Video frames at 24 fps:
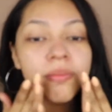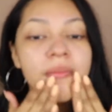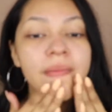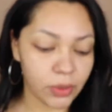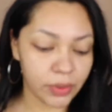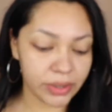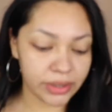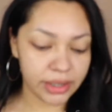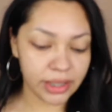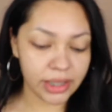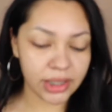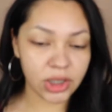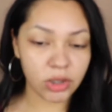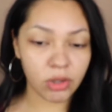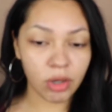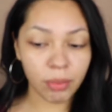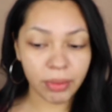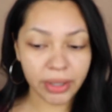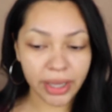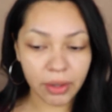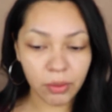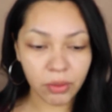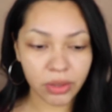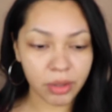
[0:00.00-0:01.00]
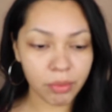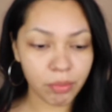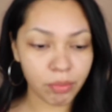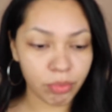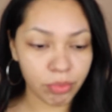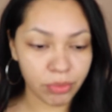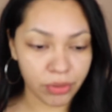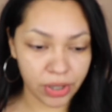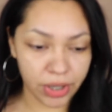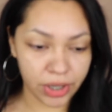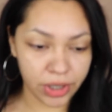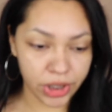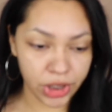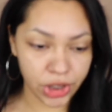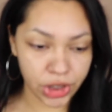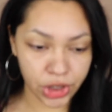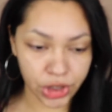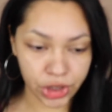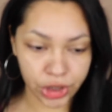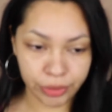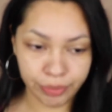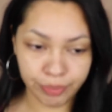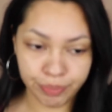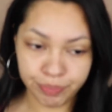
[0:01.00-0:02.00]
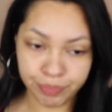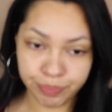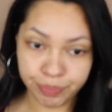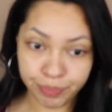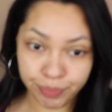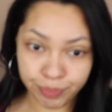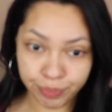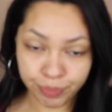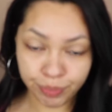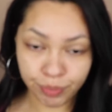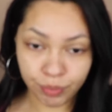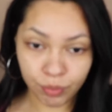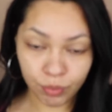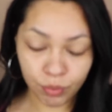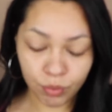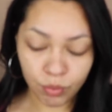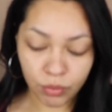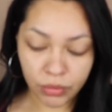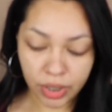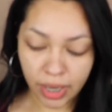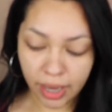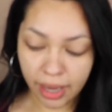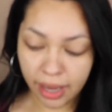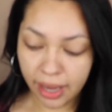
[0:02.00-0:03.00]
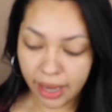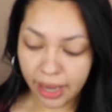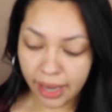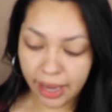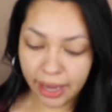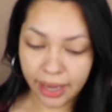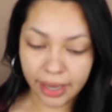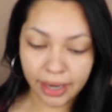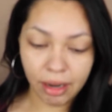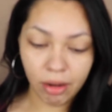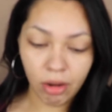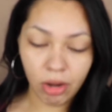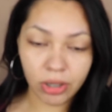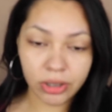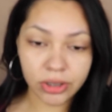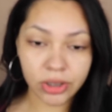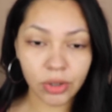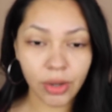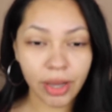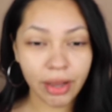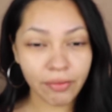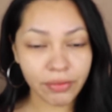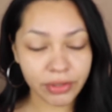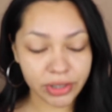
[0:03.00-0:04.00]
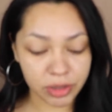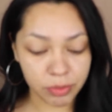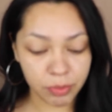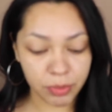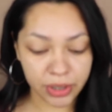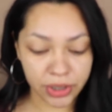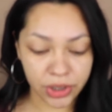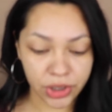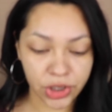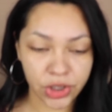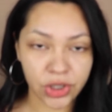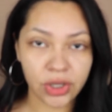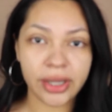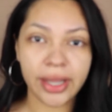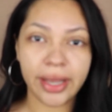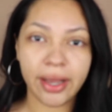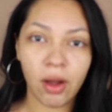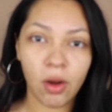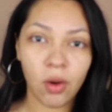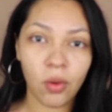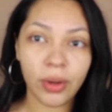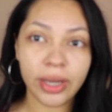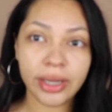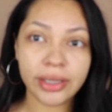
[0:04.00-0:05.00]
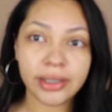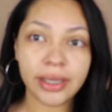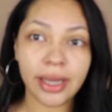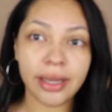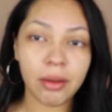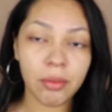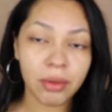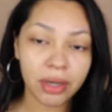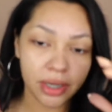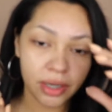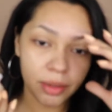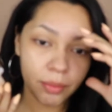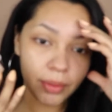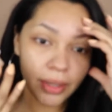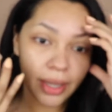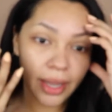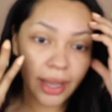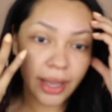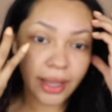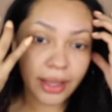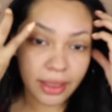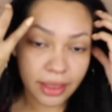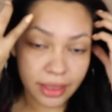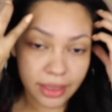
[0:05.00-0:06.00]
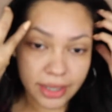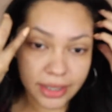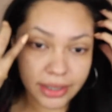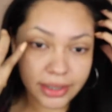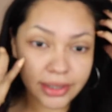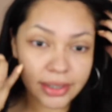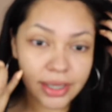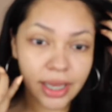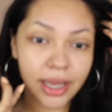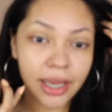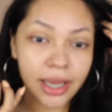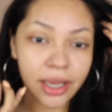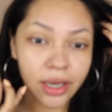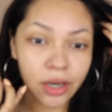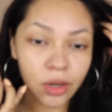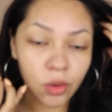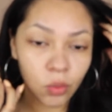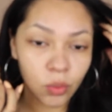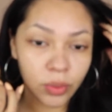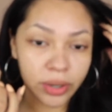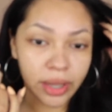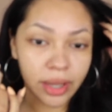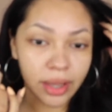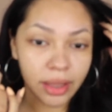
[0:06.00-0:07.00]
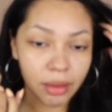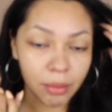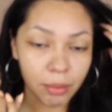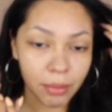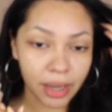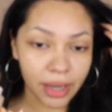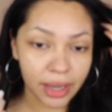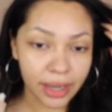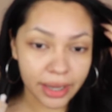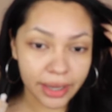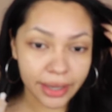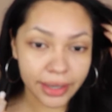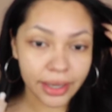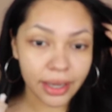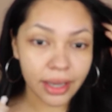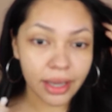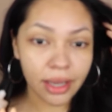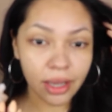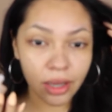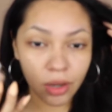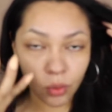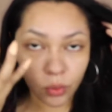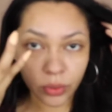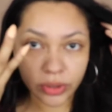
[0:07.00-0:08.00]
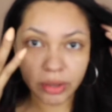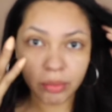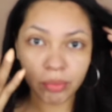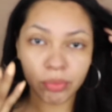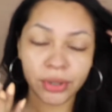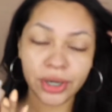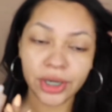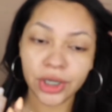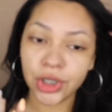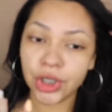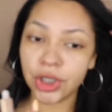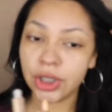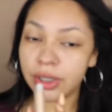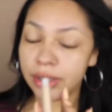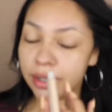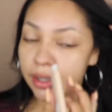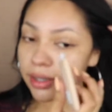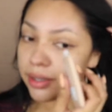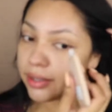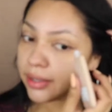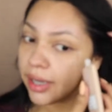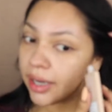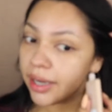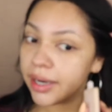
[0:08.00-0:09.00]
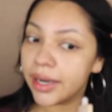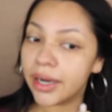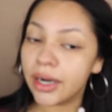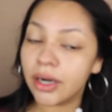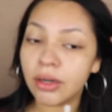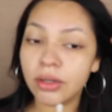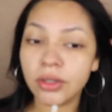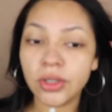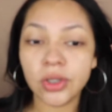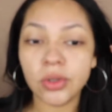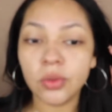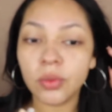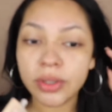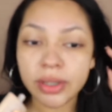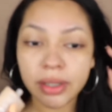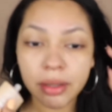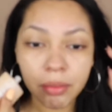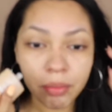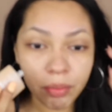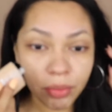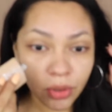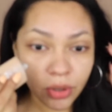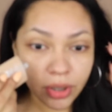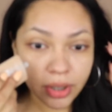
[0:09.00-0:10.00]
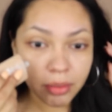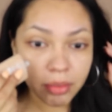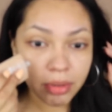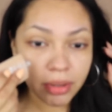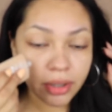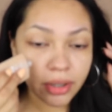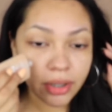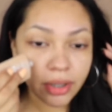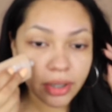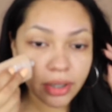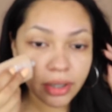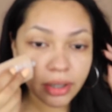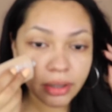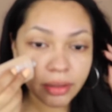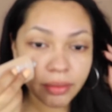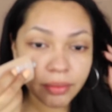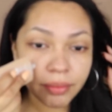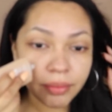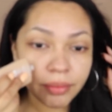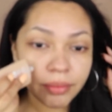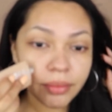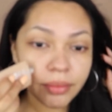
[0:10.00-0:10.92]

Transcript: So it says to apply with a brush. And I also have a sponge. So like always, I am going to apply this side with my, with a brush. And then this side here, I'll do with a beauty blender.